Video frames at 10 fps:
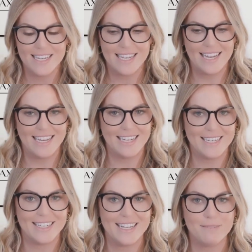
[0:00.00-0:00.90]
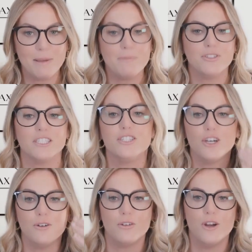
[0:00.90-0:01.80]
And and people just
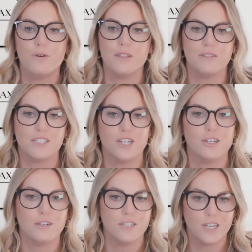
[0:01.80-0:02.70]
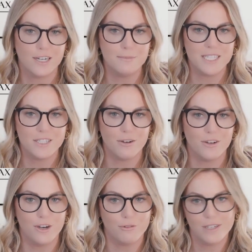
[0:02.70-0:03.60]
don't know those ter- terms and don't
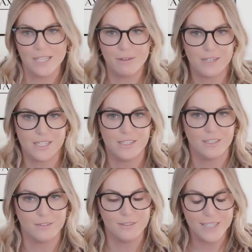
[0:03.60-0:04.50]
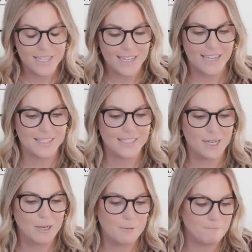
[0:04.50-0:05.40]
know really what to do. And
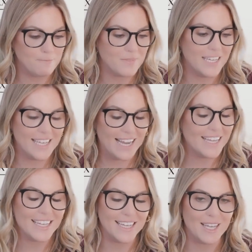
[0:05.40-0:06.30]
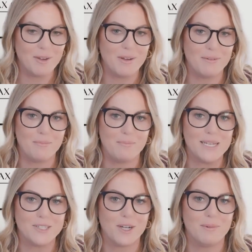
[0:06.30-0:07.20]
so yeah, it can get you in
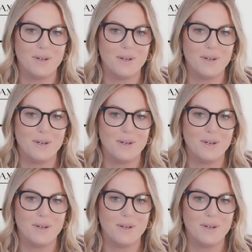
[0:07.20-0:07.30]
big trouble.